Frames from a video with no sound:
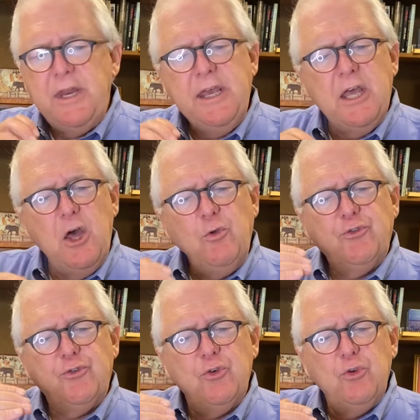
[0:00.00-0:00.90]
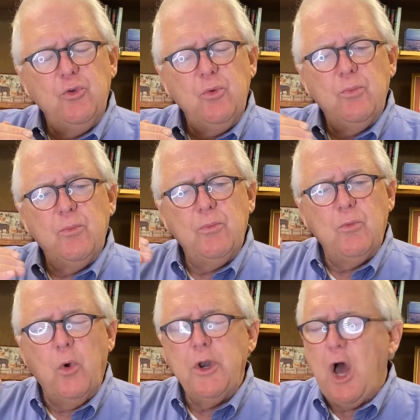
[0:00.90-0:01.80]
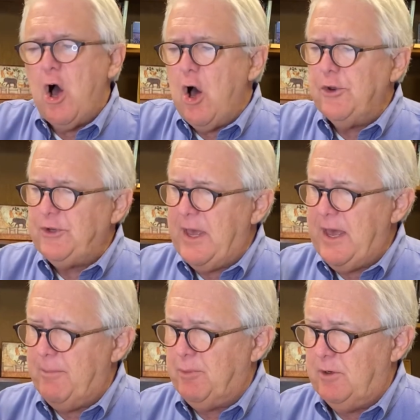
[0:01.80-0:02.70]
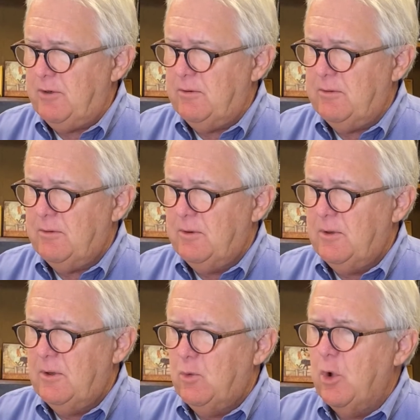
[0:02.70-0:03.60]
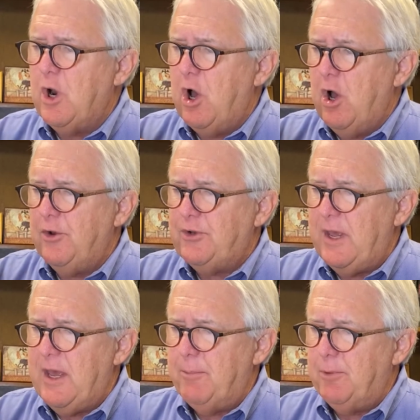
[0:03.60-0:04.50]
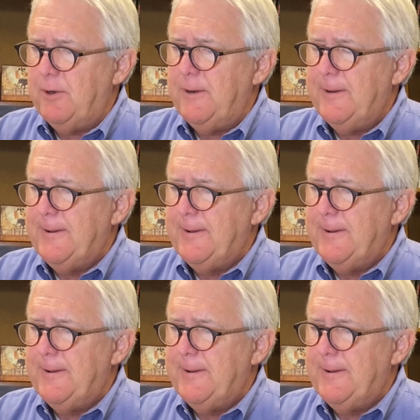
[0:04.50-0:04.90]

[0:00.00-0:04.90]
goes through what ought to happen. What ought to happen